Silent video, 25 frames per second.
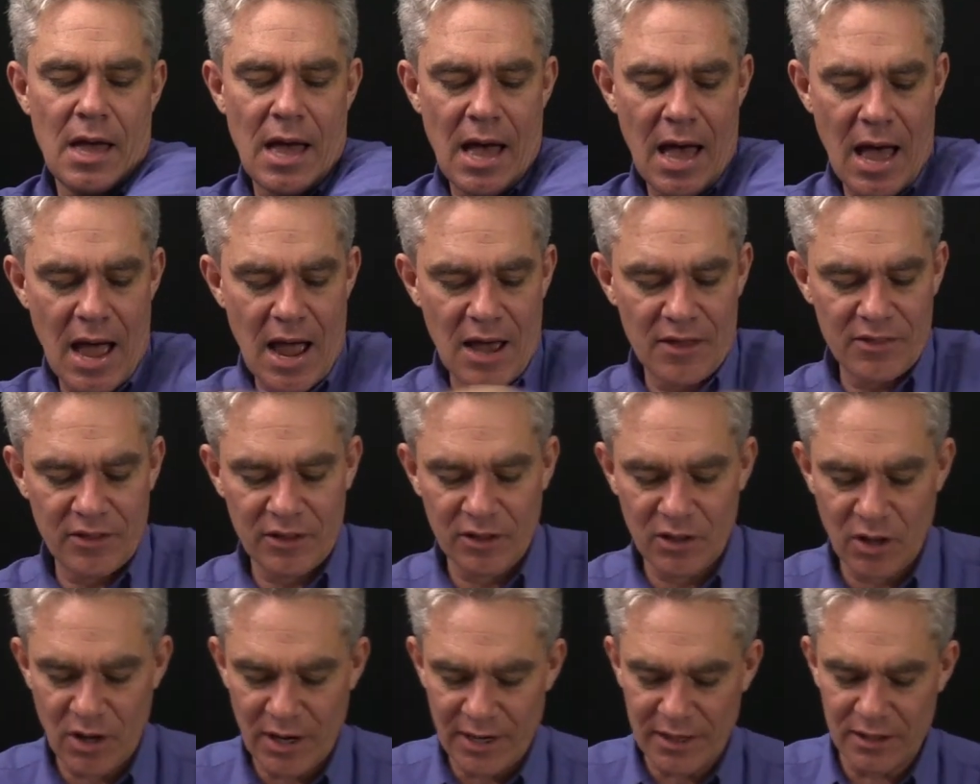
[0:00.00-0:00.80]
are the
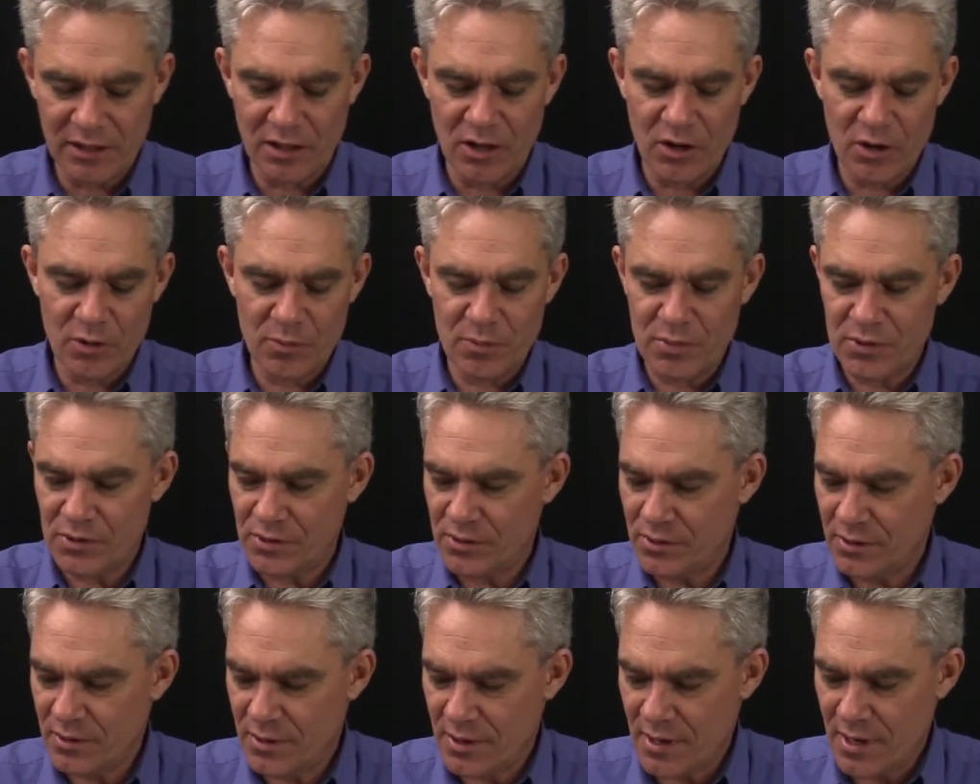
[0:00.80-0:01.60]
light globes,
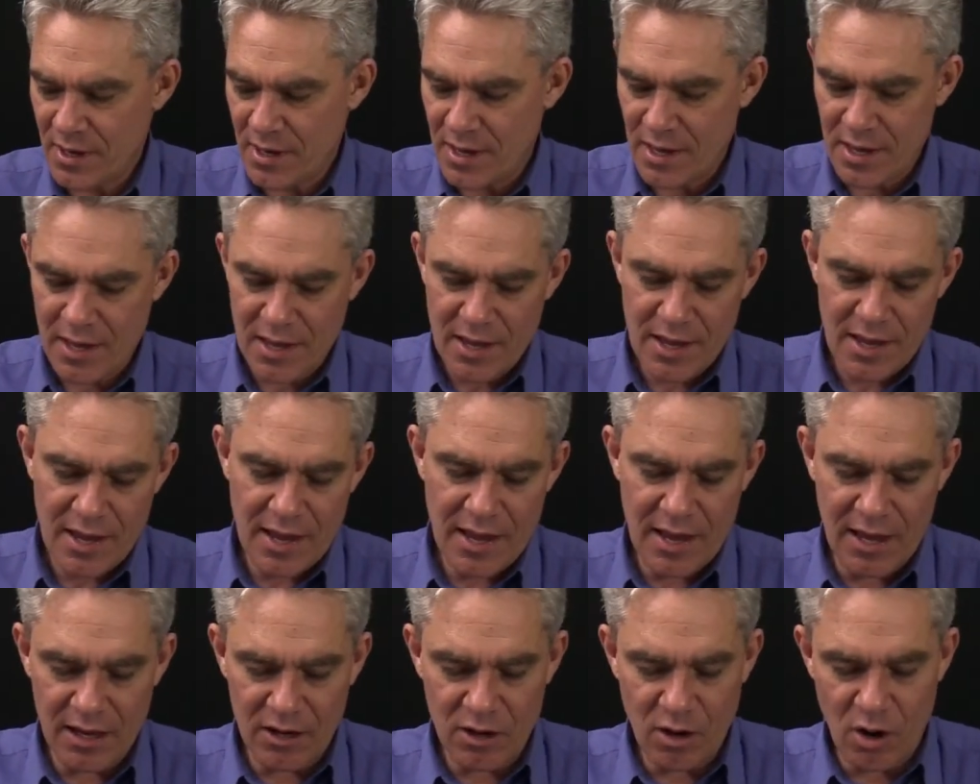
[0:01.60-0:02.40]

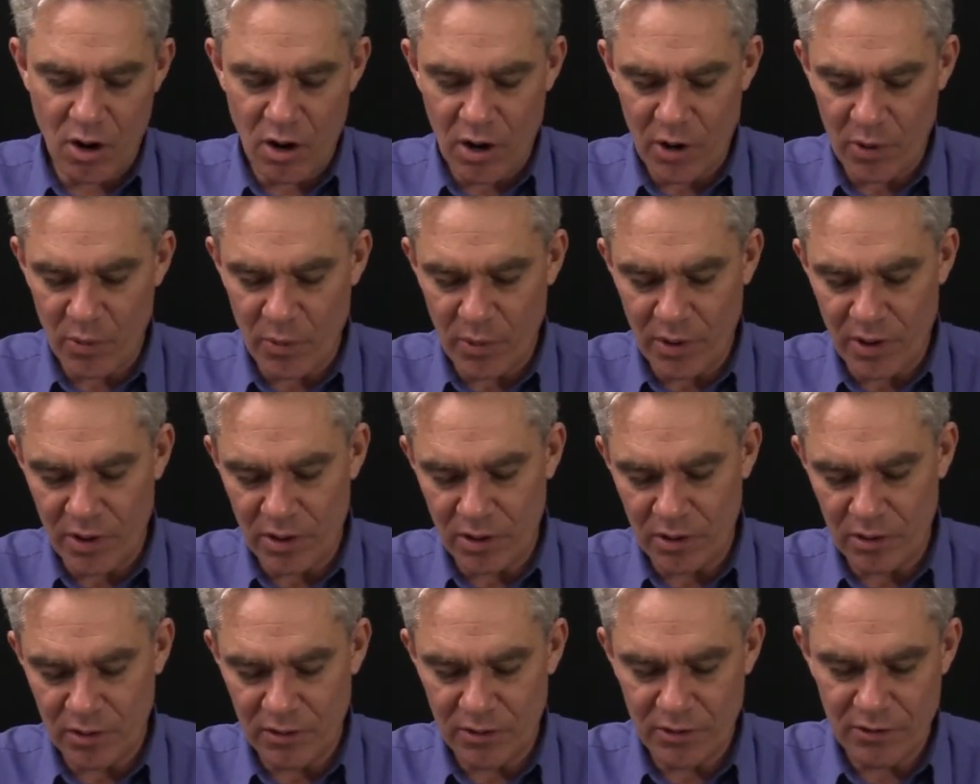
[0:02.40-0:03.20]
and I
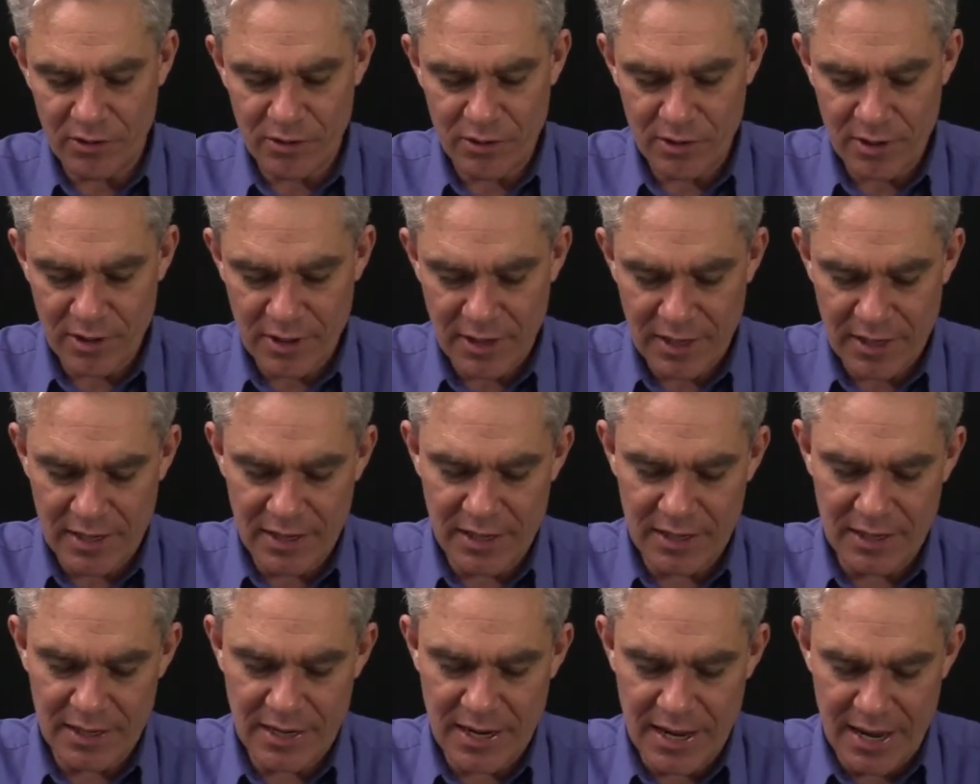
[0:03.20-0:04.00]
will
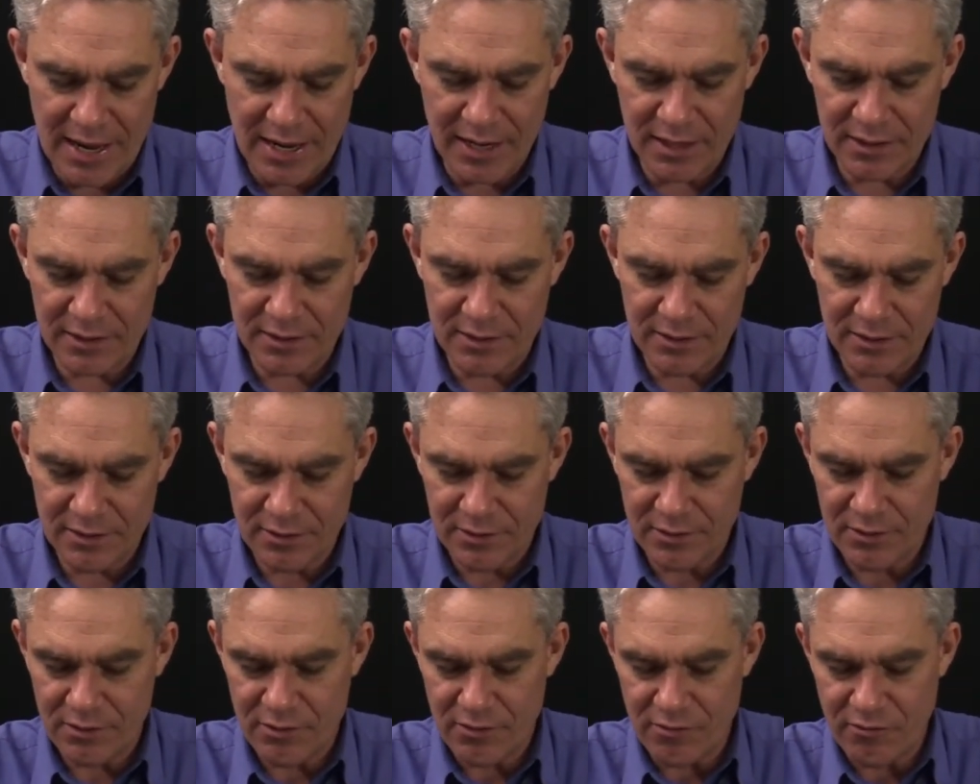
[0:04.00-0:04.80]
connect
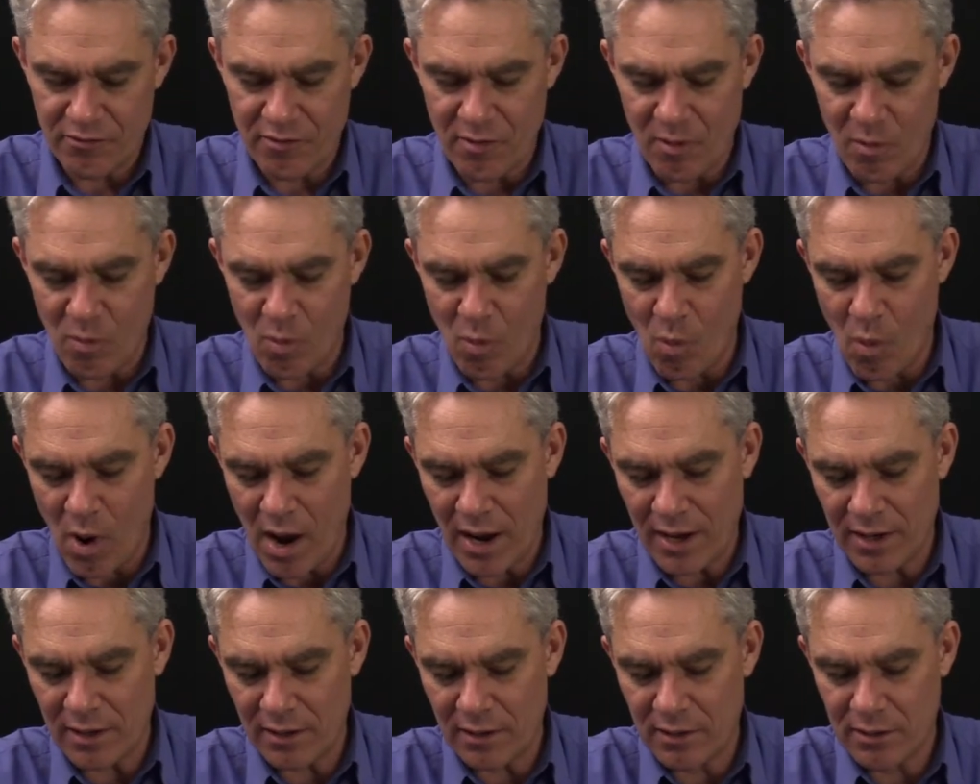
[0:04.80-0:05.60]
from
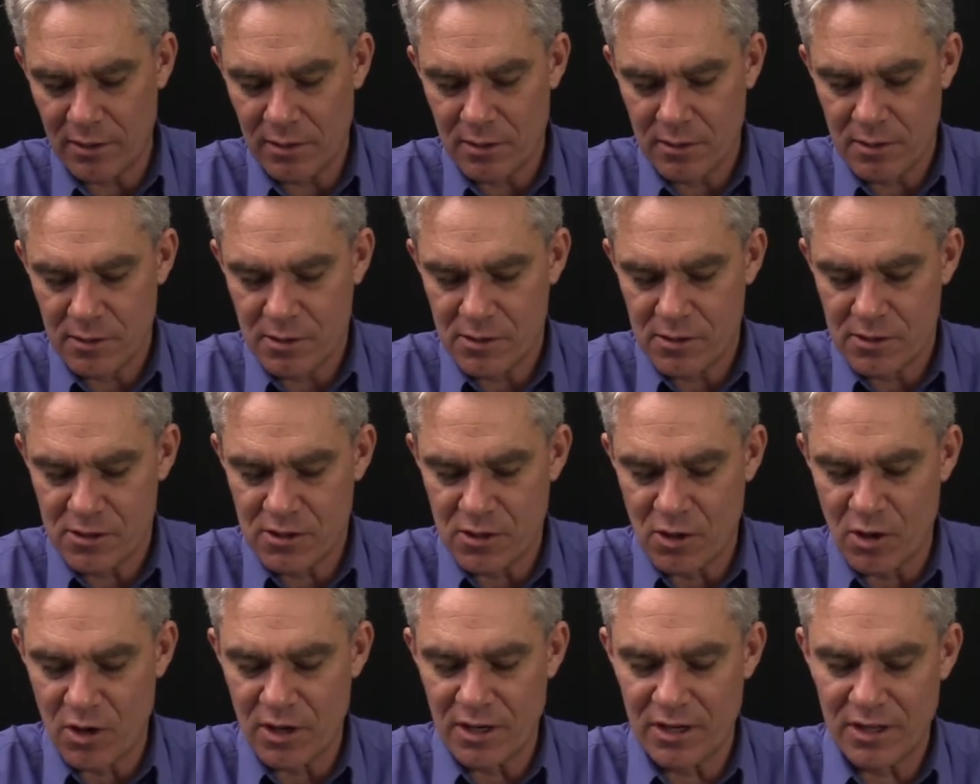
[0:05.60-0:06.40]
one
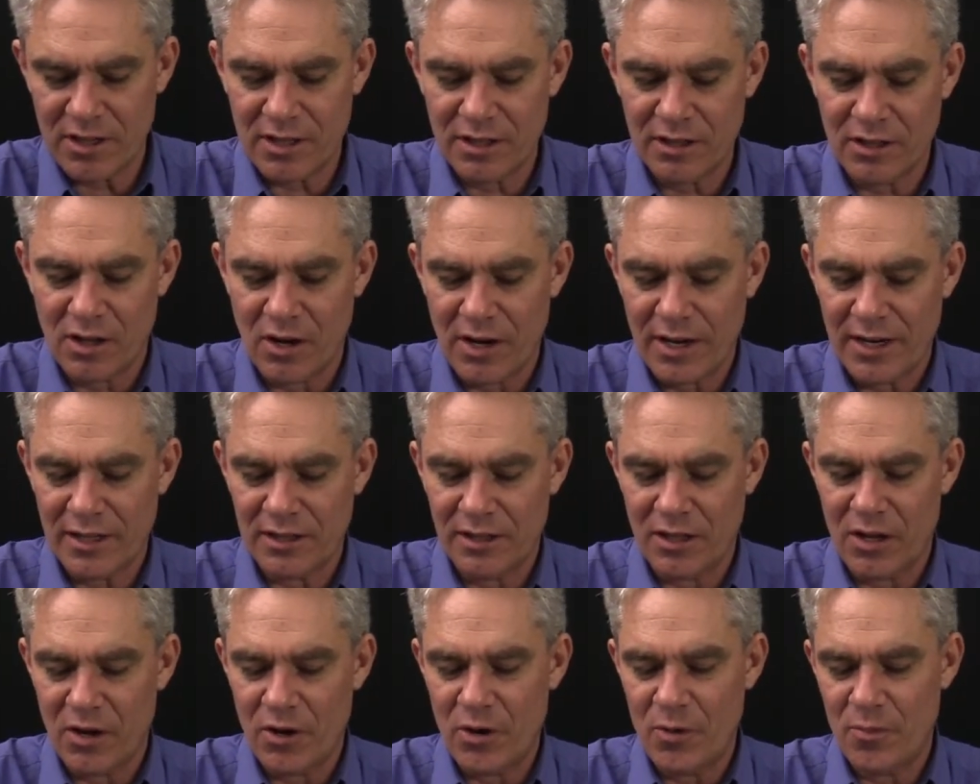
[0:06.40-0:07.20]
side of the light
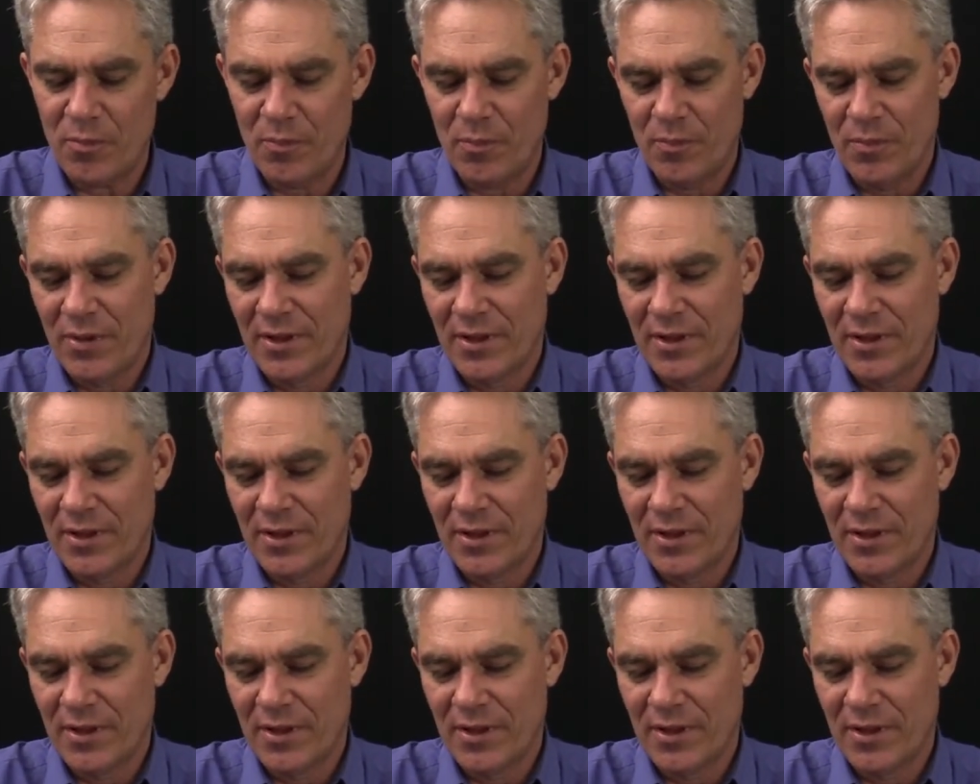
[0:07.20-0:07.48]
globe,